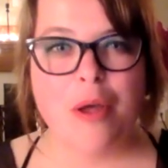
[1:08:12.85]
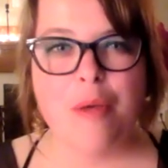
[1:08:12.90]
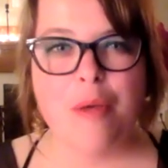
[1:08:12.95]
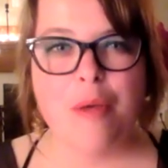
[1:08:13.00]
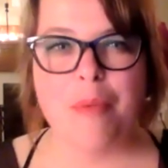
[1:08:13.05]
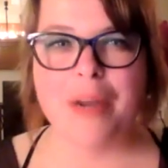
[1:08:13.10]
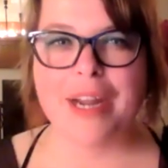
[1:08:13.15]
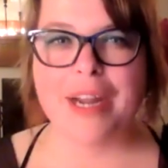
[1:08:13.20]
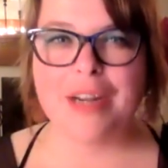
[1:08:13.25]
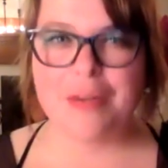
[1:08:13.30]

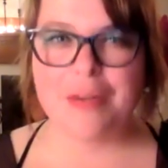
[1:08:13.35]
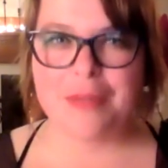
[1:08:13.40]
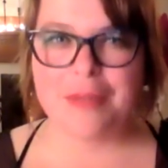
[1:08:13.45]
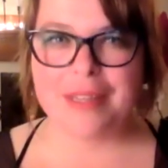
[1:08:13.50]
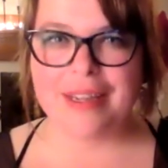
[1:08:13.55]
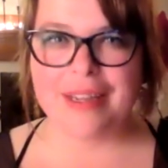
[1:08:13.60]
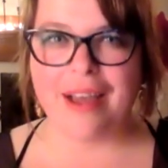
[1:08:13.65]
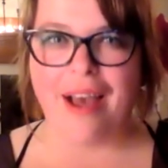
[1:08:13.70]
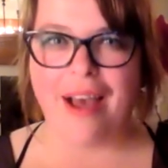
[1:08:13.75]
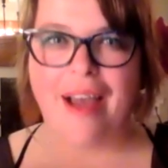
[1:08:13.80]
But I don't
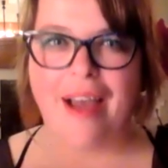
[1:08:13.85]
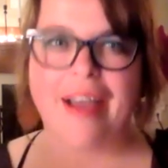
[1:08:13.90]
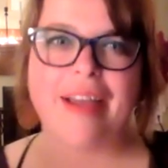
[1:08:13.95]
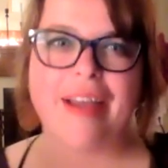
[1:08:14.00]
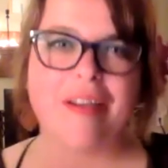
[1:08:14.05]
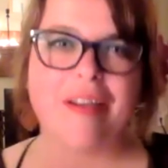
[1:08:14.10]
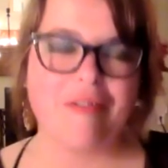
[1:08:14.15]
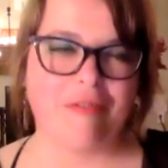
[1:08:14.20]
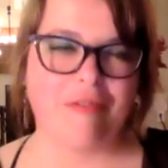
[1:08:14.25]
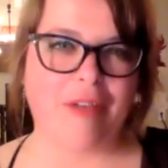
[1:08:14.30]
think I
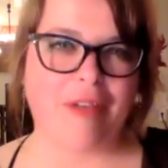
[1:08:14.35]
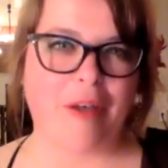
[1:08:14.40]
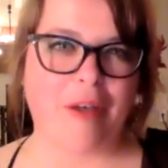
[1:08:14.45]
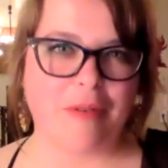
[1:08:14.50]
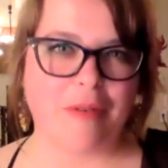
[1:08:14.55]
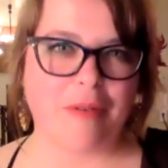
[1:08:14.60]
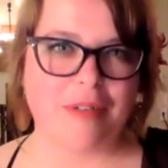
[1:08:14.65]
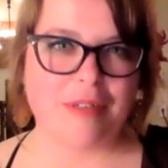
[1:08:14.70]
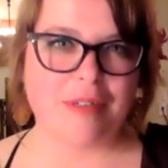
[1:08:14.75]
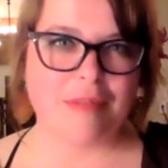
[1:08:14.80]
have
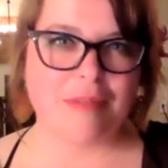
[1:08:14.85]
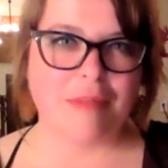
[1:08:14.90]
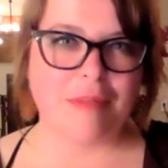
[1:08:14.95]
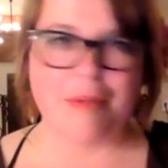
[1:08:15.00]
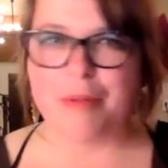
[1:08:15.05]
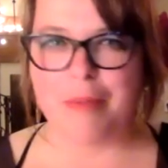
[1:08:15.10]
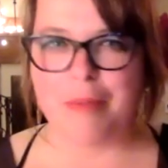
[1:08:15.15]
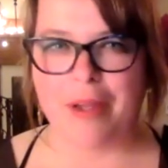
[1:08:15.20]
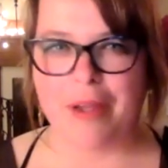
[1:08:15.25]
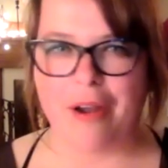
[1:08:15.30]
found
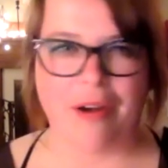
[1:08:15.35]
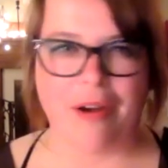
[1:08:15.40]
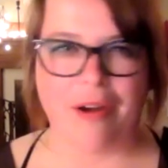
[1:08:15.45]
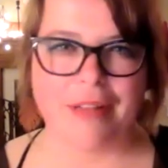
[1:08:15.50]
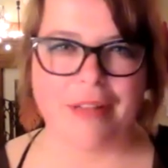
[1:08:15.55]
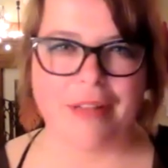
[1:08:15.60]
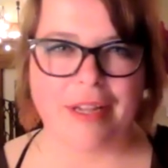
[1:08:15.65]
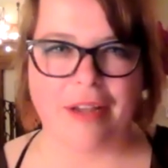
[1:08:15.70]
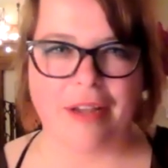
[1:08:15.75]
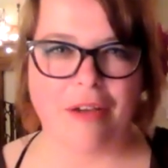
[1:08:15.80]
maybe my
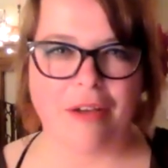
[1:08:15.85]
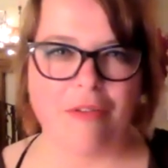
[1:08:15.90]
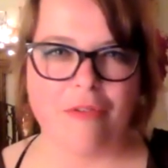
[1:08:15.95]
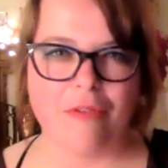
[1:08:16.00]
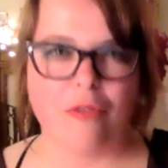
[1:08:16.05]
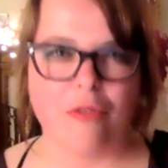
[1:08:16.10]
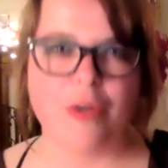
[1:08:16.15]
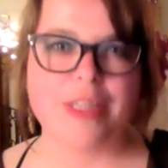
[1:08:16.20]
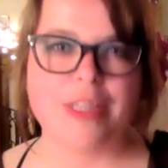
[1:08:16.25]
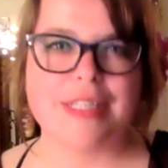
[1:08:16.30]
art, like a
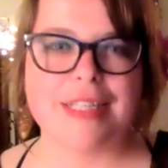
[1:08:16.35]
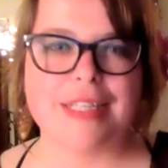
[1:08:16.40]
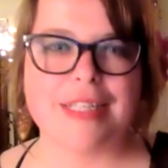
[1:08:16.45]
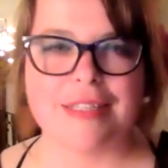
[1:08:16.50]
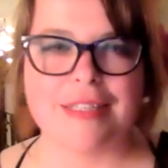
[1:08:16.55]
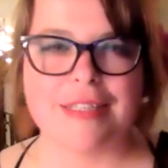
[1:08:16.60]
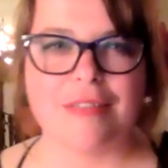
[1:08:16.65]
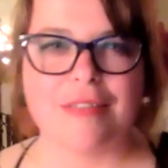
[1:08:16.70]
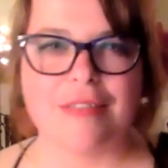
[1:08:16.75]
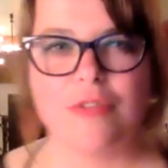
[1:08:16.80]
voice as
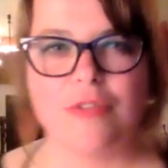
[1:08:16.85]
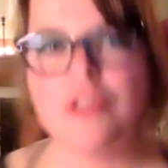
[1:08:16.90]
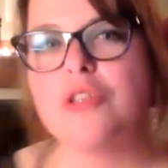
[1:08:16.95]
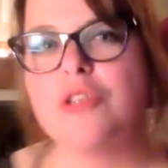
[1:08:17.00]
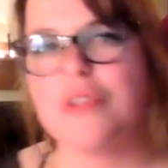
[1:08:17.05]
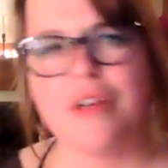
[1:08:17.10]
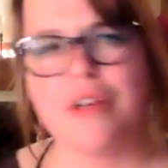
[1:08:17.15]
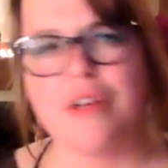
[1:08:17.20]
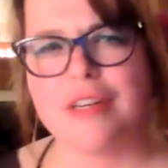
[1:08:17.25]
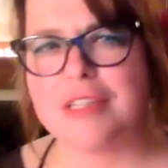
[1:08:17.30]
a
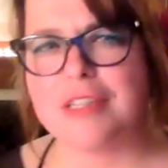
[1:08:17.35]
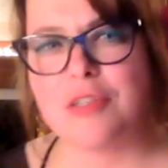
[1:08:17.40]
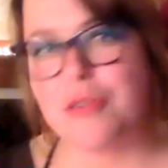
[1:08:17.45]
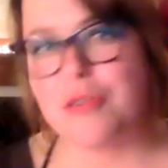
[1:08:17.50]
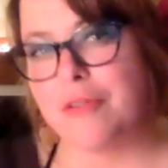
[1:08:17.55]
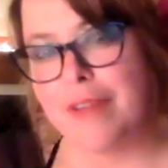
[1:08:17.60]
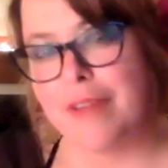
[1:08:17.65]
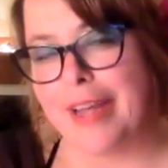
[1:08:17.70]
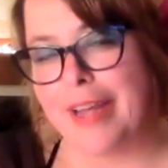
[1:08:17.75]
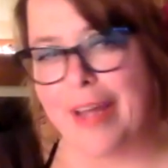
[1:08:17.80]
visual artist, or
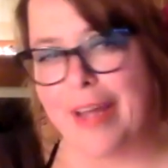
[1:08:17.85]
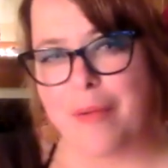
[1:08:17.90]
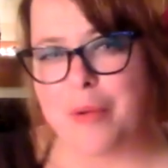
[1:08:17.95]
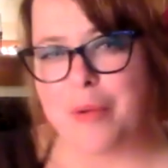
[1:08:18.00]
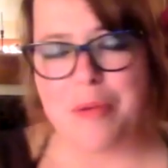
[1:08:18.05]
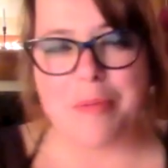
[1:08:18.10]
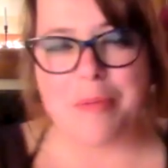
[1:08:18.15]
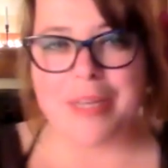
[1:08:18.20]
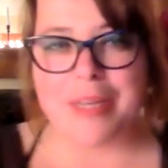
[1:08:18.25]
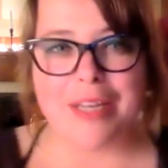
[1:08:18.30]
if I
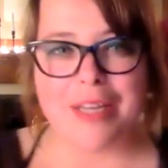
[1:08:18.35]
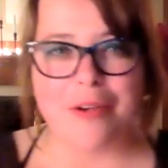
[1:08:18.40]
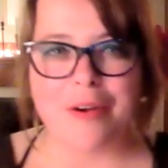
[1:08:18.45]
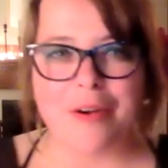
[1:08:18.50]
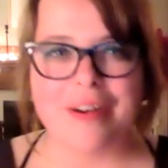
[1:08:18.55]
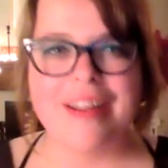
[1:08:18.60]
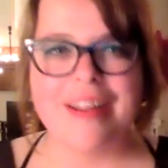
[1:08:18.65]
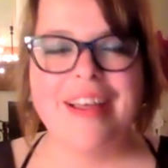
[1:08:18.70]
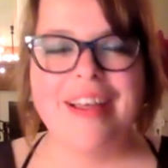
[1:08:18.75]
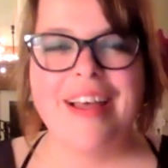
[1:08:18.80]
would be,
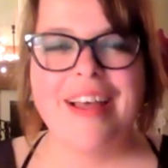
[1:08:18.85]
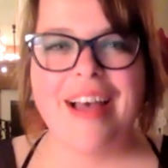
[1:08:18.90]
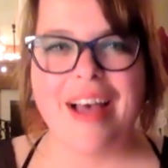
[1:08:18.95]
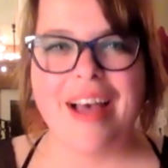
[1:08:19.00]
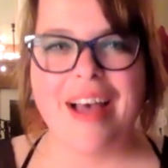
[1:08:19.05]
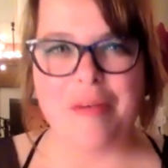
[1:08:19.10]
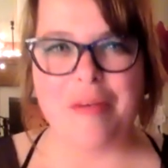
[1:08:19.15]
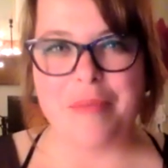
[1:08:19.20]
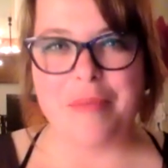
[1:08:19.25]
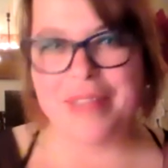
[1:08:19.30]
or,
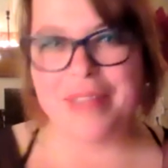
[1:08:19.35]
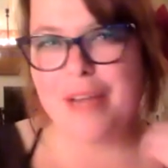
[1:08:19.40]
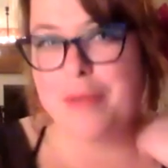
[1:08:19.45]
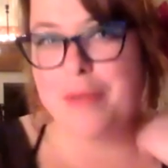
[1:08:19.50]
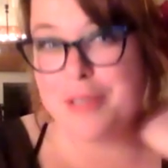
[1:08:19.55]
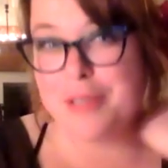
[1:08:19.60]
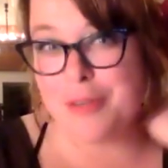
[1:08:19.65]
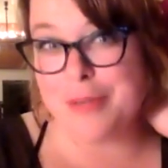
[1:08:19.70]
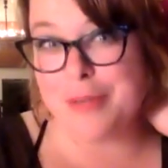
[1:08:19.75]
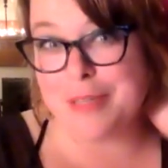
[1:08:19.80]
but that
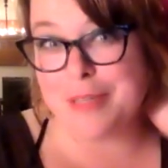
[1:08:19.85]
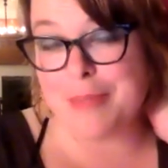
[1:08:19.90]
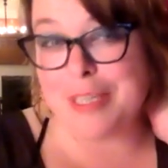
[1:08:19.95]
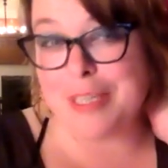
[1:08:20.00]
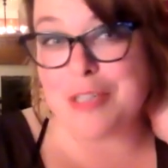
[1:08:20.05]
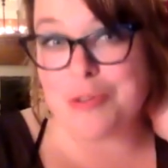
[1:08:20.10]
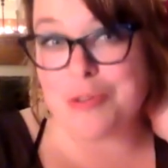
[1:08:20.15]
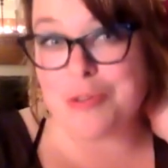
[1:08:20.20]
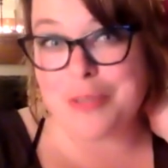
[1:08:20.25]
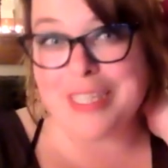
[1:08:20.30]
was always
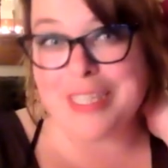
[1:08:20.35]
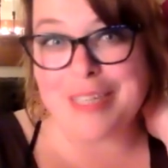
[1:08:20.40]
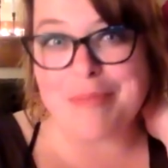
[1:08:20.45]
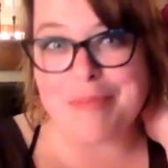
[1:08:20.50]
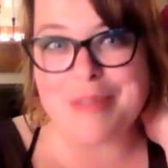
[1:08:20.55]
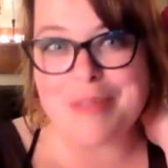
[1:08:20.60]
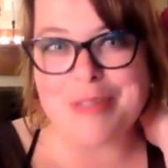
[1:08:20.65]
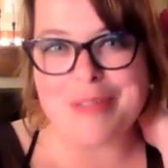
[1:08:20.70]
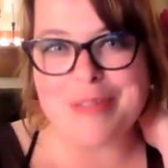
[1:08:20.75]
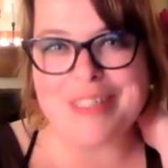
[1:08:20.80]
my
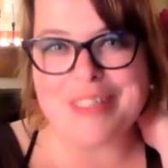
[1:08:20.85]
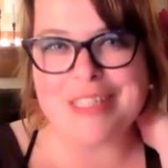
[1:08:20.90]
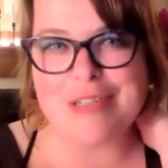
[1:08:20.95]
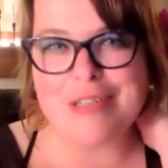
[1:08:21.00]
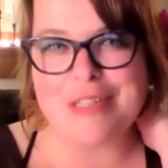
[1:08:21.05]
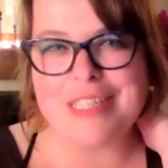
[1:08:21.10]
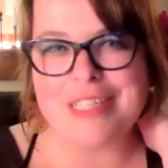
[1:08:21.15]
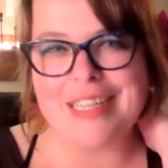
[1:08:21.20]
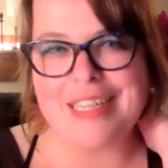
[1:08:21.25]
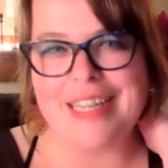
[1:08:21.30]
dream. So it's
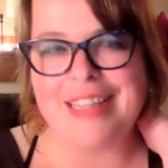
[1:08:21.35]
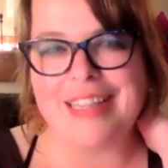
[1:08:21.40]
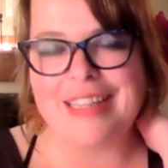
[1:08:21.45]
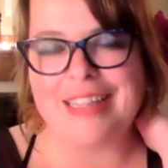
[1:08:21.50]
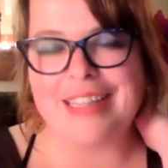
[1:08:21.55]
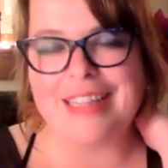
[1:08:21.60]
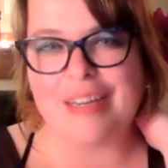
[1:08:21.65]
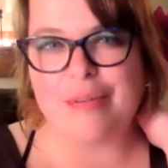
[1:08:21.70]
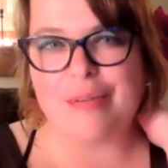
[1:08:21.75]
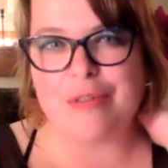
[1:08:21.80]
interesting, I
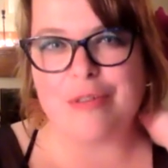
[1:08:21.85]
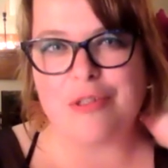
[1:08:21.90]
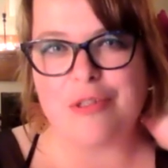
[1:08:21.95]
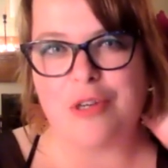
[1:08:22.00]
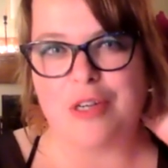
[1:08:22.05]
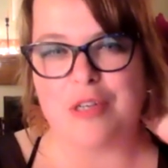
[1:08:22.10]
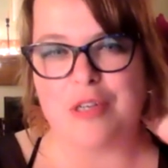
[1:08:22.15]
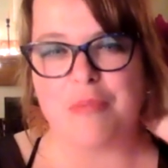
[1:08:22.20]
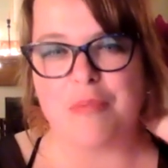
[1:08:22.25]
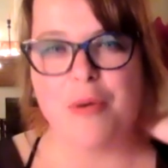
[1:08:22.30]
think, that I was
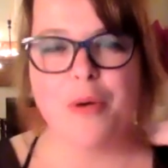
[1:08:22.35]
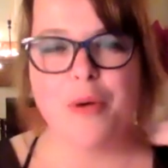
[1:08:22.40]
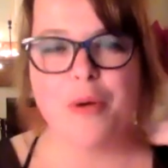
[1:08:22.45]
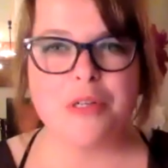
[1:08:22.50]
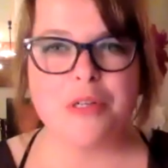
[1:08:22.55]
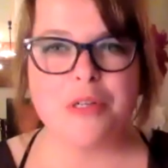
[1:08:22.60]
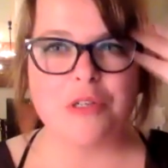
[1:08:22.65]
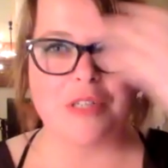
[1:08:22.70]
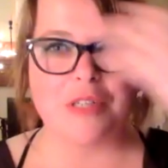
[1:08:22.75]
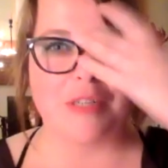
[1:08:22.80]
drawn to
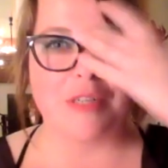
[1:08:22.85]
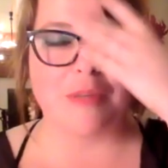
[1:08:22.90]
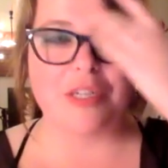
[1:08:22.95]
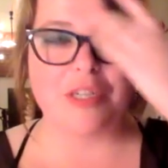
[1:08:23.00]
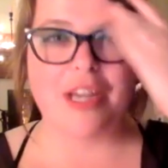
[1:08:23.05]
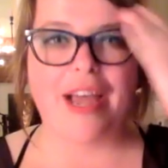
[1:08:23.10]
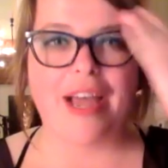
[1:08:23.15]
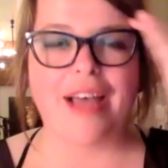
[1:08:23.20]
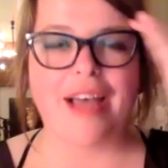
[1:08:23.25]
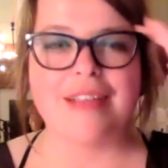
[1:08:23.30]
poetry,
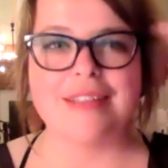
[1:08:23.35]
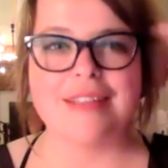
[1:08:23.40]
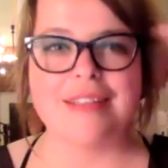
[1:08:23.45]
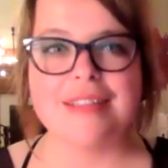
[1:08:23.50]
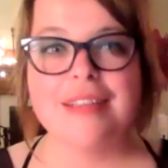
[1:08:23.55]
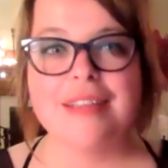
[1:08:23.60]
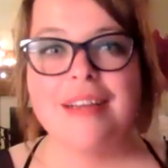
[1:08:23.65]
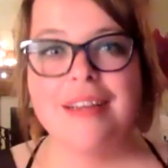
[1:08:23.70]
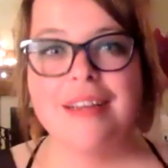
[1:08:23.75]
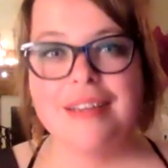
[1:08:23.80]
which has
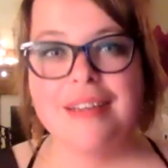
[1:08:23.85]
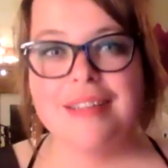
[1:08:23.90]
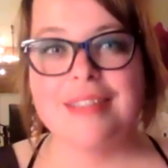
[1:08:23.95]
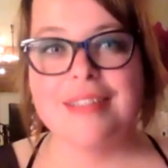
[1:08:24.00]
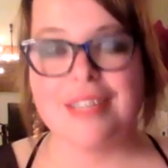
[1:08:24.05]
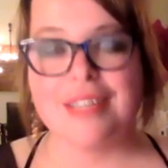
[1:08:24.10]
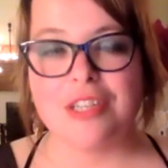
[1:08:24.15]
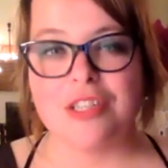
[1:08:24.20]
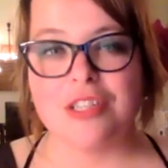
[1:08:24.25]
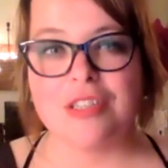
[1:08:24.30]

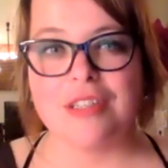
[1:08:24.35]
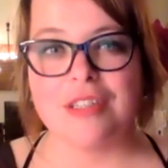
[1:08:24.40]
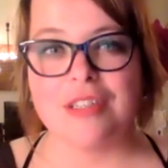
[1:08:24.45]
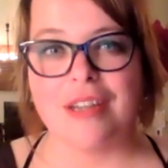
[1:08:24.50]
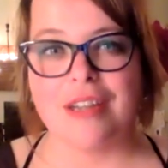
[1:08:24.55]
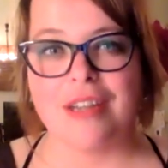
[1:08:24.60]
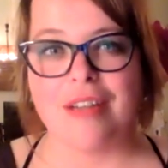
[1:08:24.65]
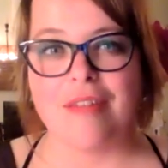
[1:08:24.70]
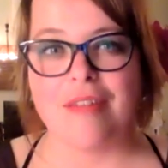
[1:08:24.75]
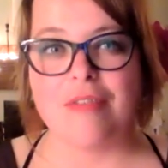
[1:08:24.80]
such
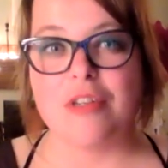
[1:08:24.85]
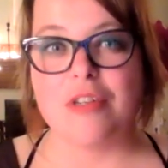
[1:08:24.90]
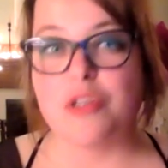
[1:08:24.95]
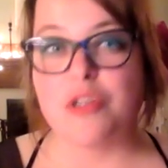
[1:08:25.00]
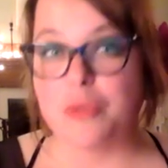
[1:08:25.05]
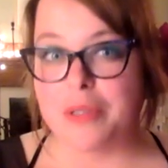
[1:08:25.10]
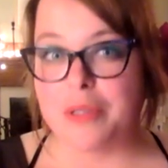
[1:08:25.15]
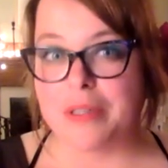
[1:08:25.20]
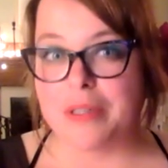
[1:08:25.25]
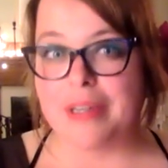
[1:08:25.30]
a
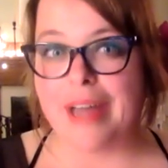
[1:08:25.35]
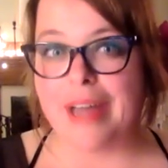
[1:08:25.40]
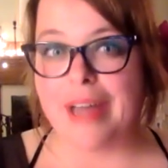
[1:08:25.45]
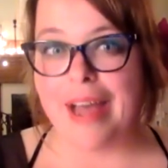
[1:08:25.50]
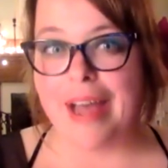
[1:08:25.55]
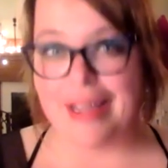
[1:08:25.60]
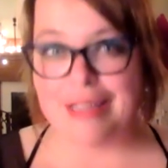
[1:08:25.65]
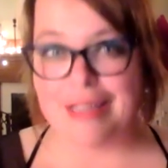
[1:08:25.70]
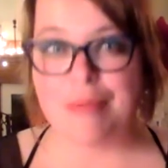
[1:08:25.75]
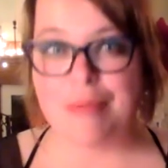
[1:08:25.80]
visual
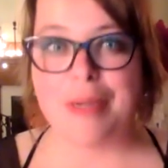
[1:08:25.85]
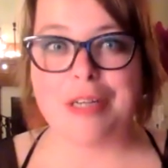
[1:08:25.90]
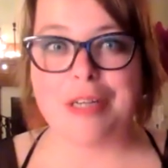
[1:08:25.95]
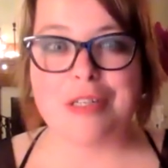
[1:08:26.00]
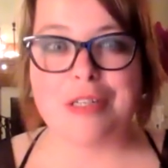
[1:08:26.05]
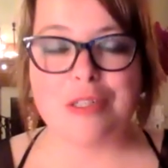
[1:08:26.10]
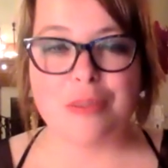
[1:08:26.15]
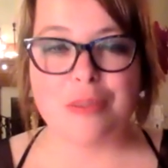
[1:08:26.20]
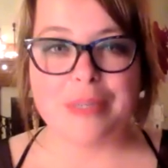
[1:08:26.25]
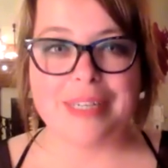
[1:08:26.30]

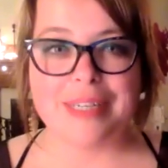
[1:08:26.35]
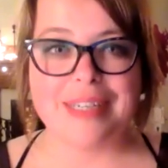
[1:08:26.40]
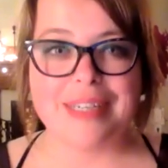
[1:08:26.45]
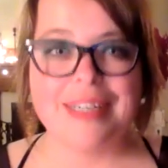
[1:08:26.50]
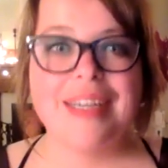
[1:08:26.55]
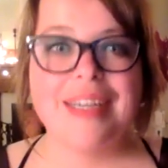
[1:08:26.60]
aspect to it.